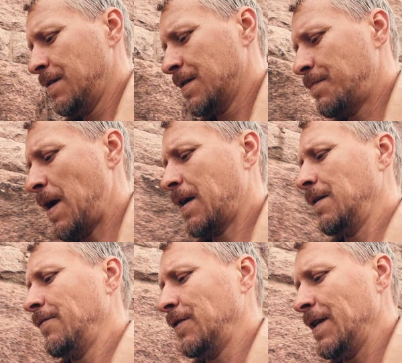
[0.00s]

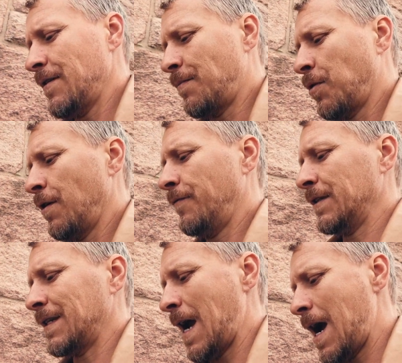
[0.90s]
Speculatively, the
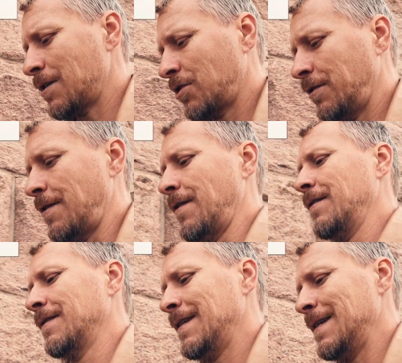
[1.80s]
perfect
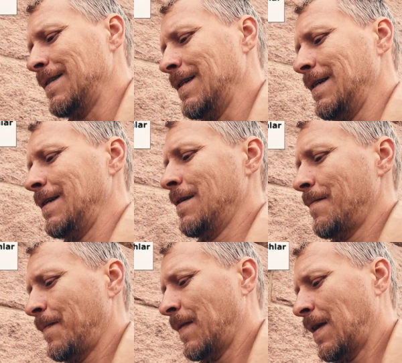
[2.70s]
ashlar is the
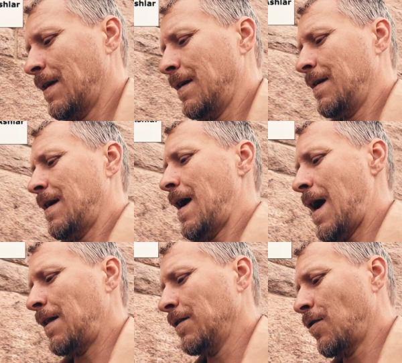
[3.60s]

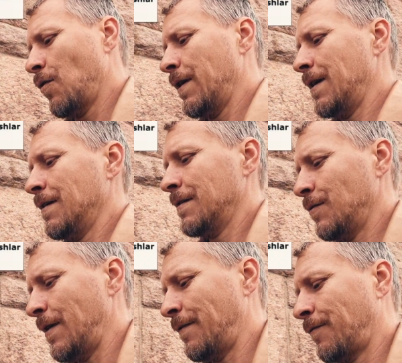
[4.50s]
allegory
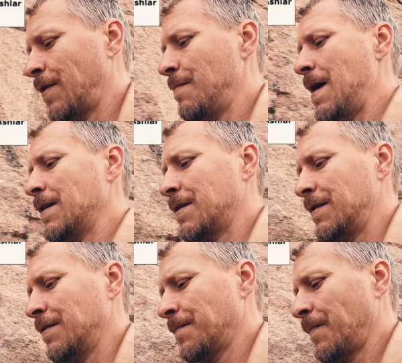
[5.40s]
to a
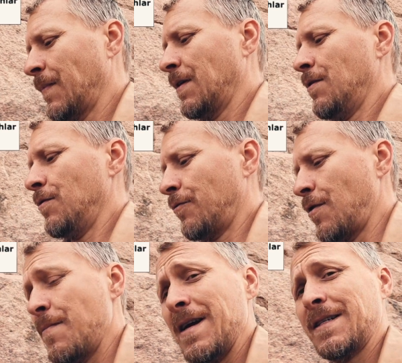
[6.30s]
Freemason who,
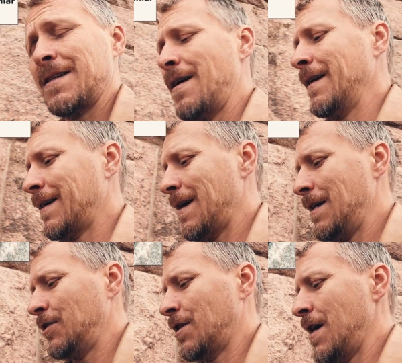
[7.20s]
through Masonic
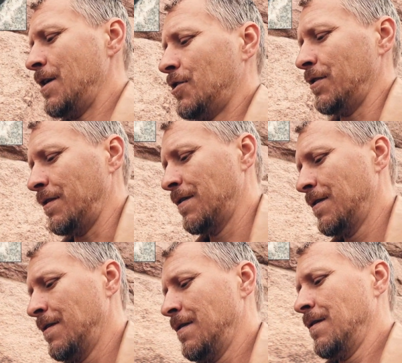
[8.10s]
education,
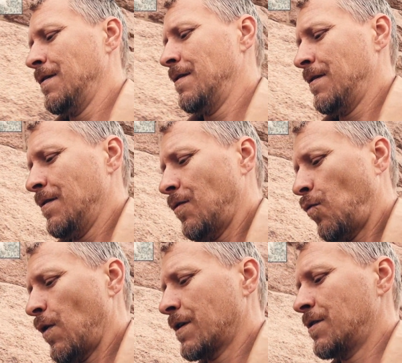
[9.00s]

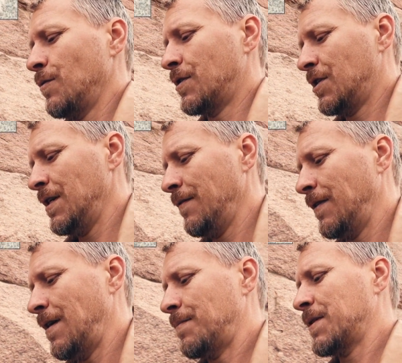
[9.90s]
works to achieve
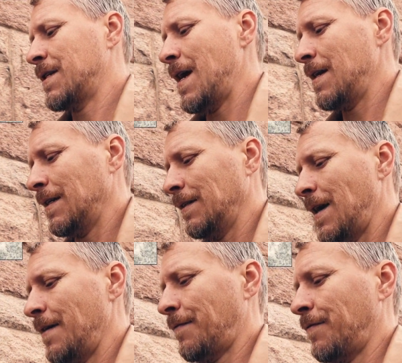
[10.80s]
an upstanding
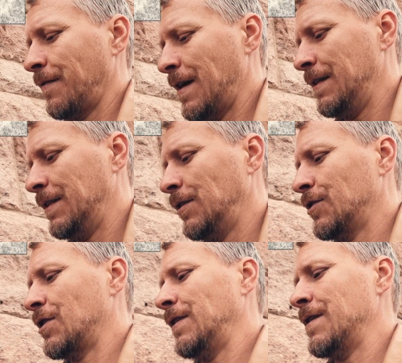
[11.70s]
life and
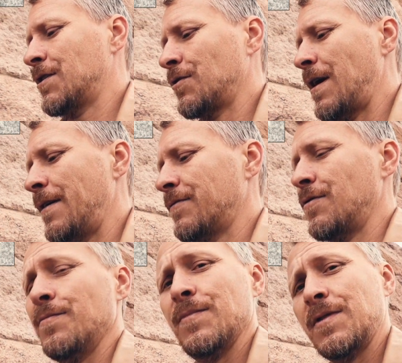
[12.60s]
diligently strives
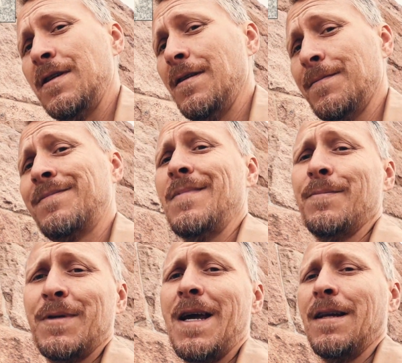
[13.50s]
to
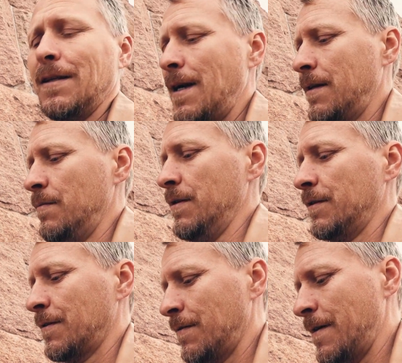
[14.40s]
obtain
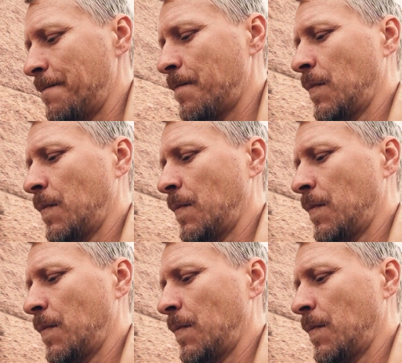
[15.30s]
enlightenment, right?